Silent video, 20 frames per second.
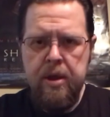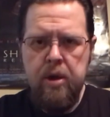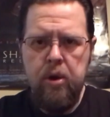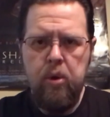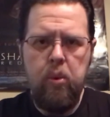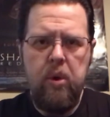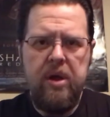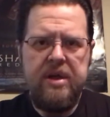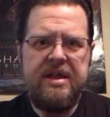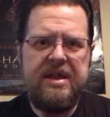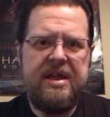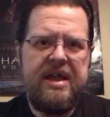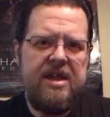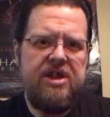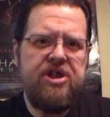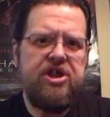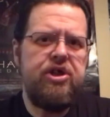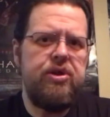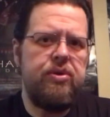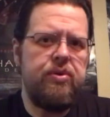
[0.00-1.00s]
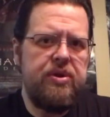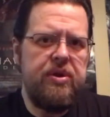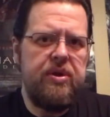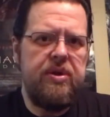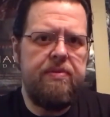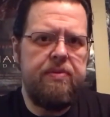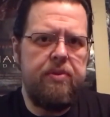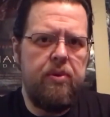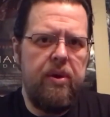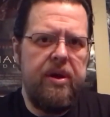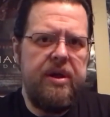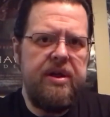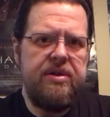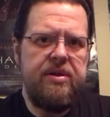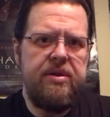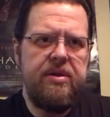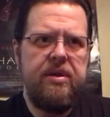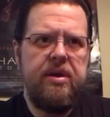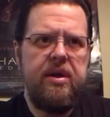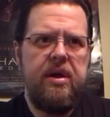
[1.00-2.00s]
what gets you to the point
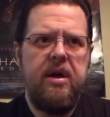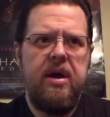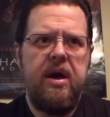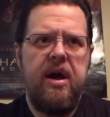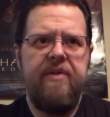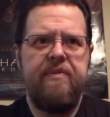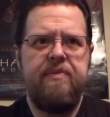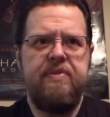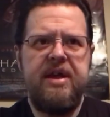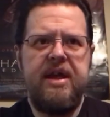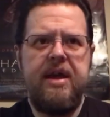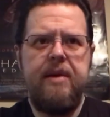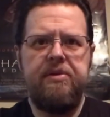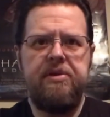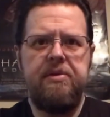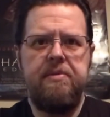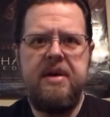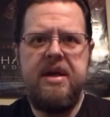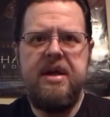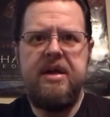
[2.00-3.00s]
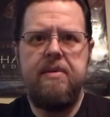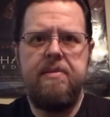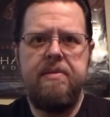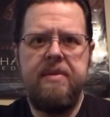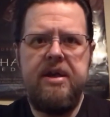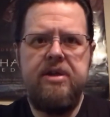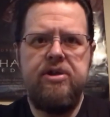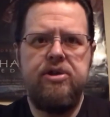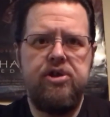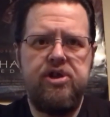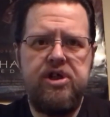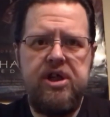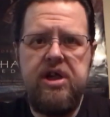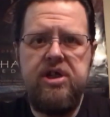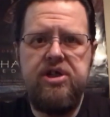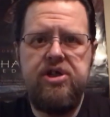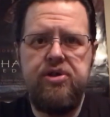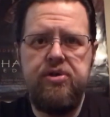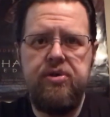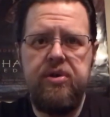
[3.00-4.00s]
of being able to make a major
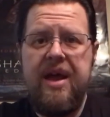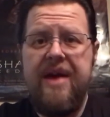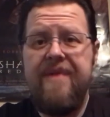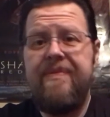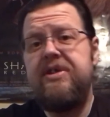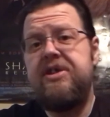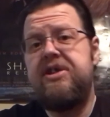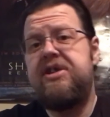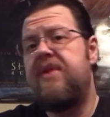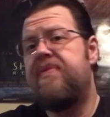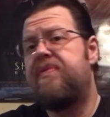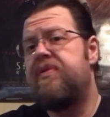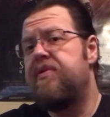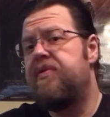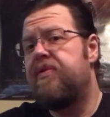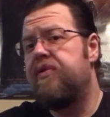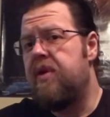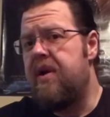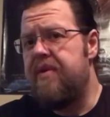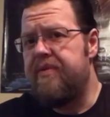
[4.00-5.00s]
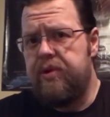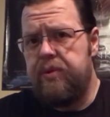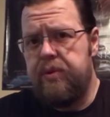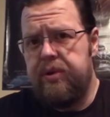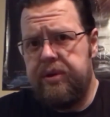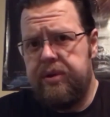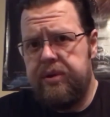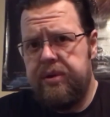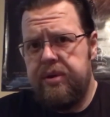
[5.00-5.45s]
change in your life is different for everyone.